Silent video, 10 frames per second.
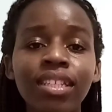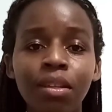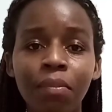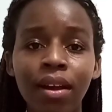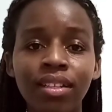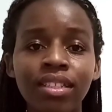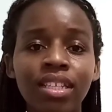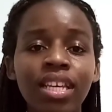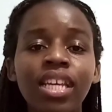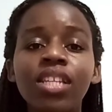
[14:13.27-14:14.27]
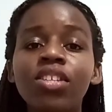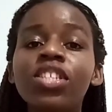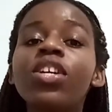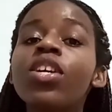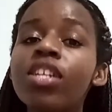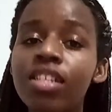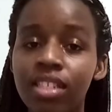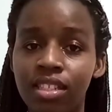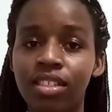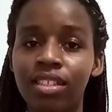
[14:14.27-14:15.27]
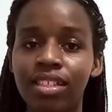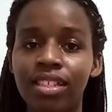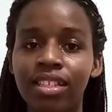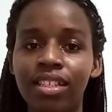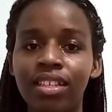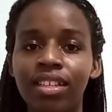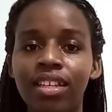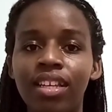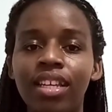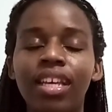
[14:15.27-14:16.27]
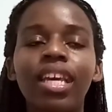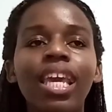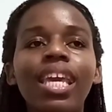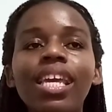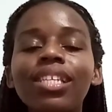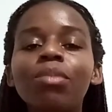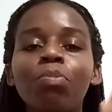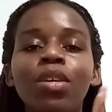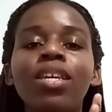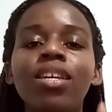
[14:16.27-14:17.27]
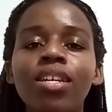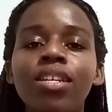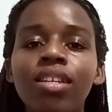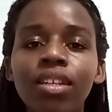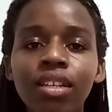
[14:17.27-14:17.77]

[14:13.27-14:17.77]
the Mandi in years. His beard,